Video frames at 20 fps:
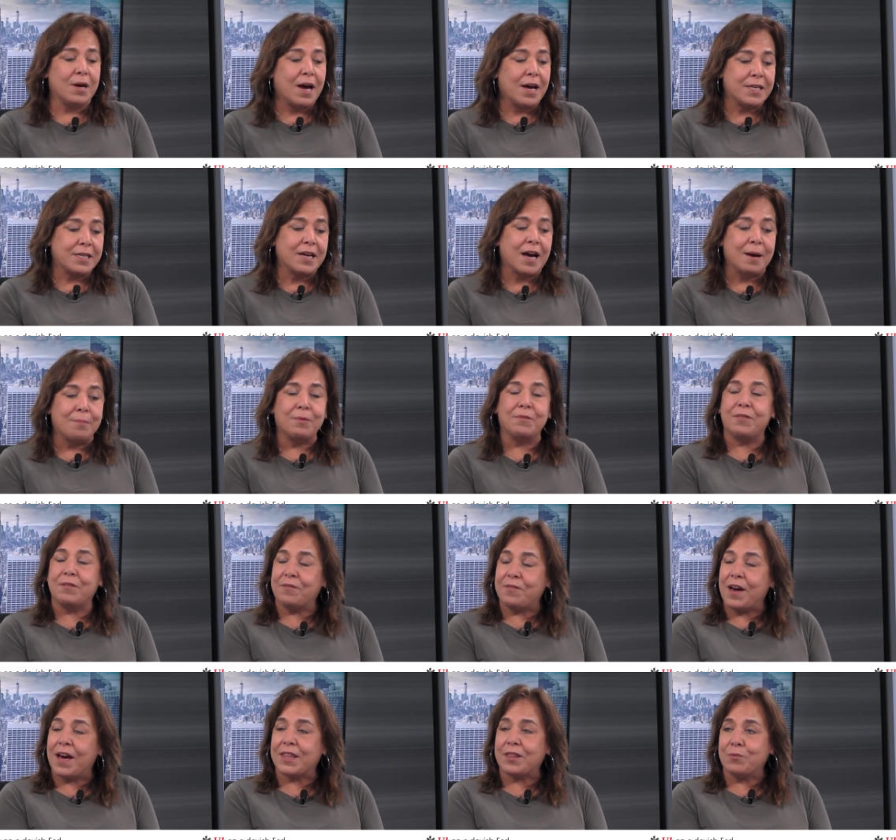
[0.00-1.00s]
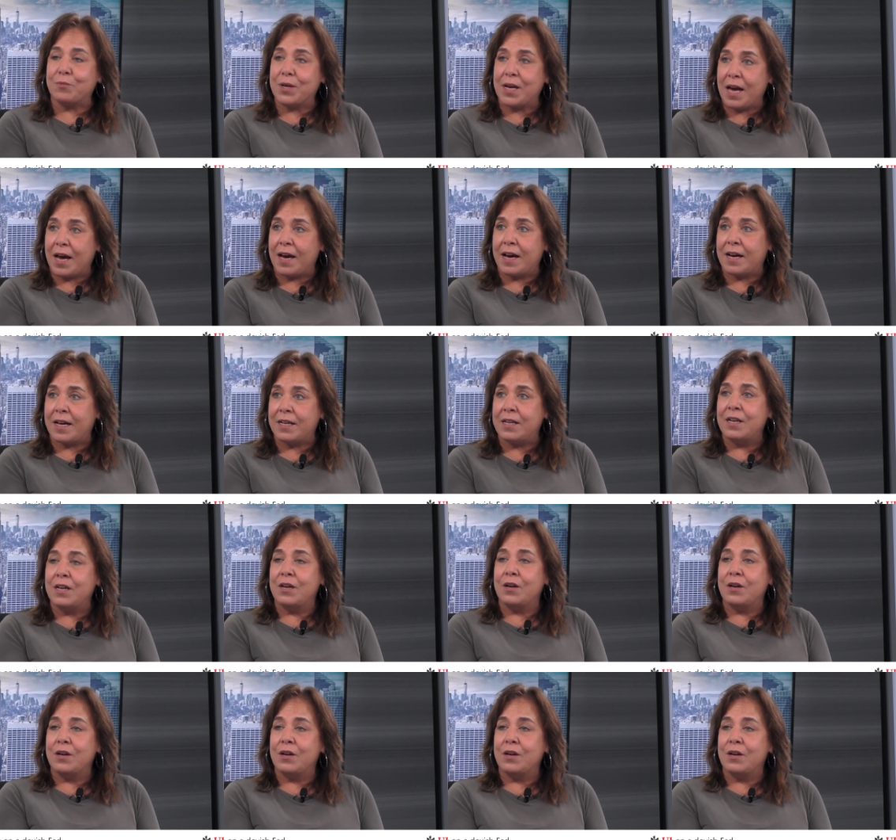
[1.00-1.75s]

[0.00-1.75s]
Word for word: On top of the fact that we had